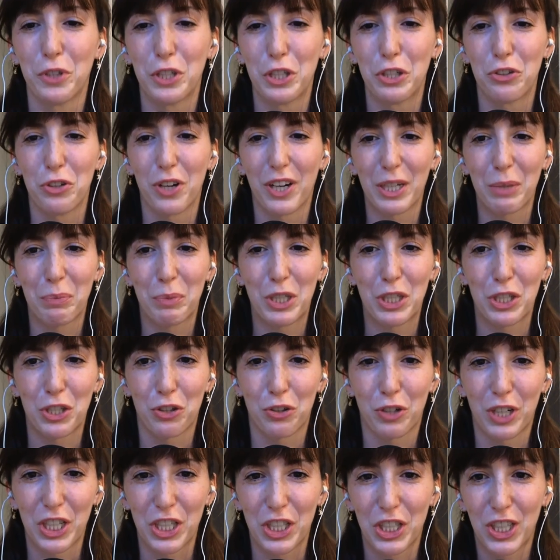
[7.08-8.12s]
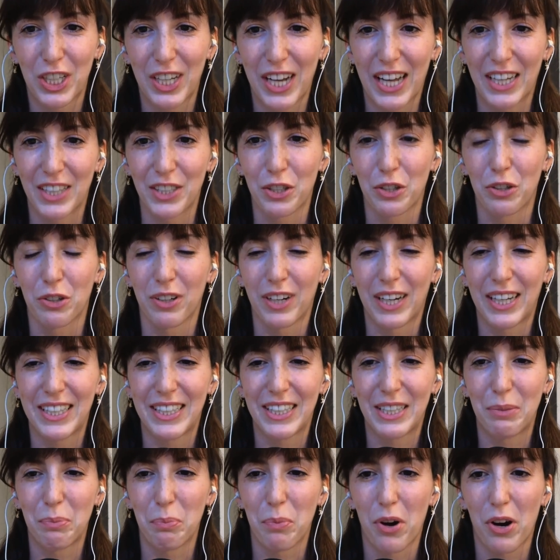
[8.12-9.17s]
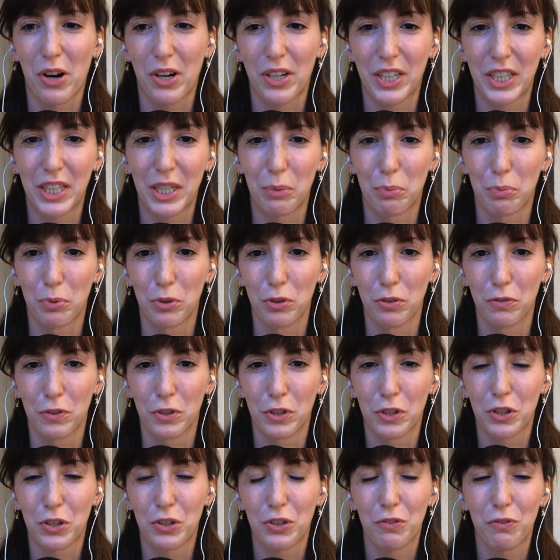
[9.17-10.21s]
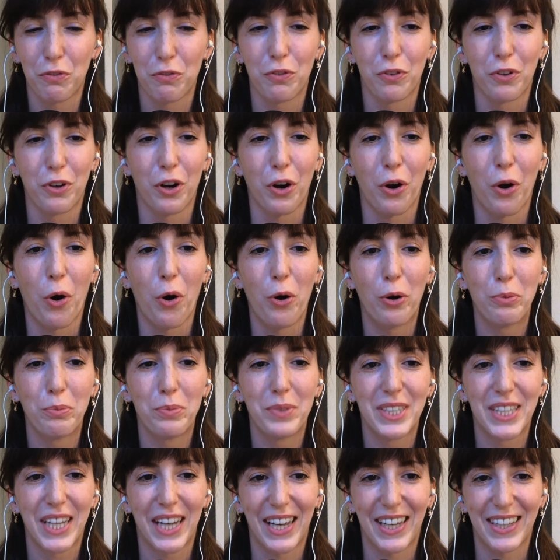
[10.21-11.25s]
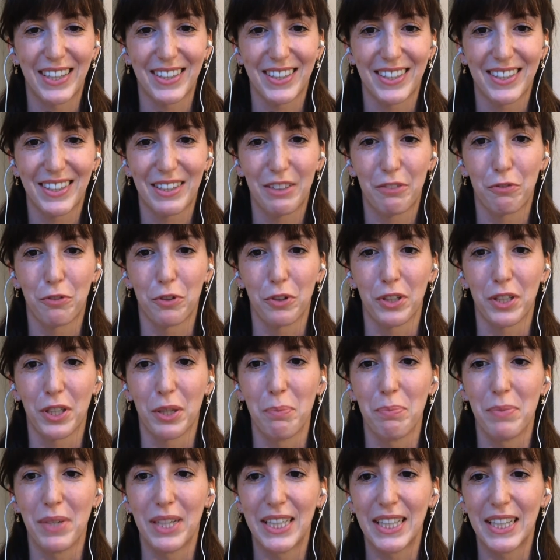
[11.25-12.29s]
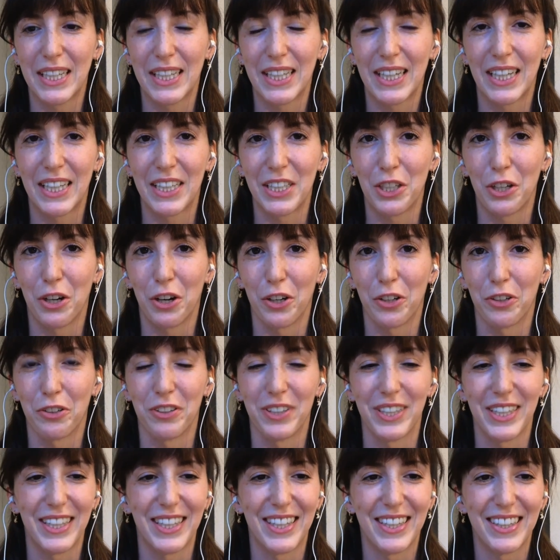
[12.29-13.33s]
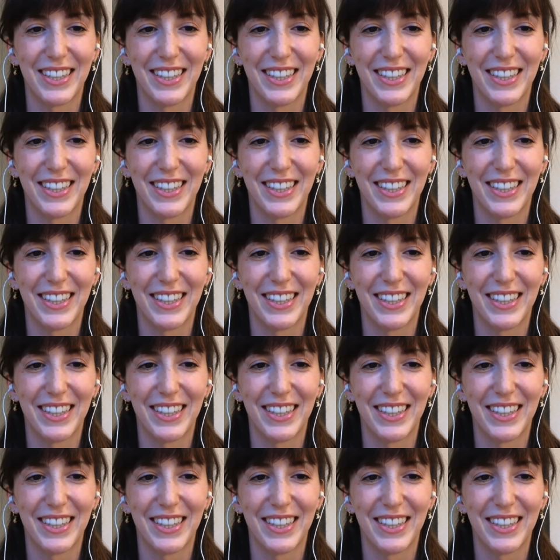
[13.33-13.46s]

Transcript: and Drug Administration has granted marketing approval for a home test for chlamydia and gonorrhea.